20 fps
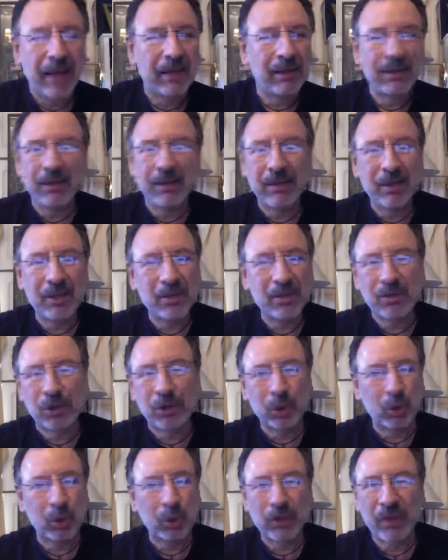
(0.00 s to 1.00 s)
and these
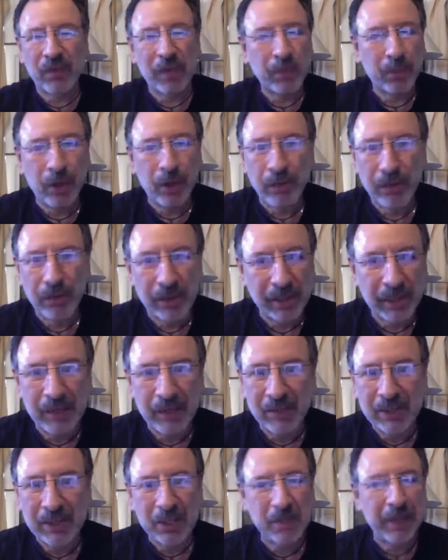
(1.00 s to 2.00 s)
shorts fit perfectly,
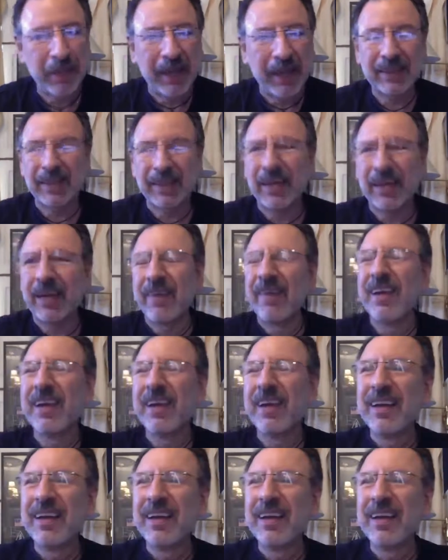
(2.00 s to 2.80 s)
even despite that.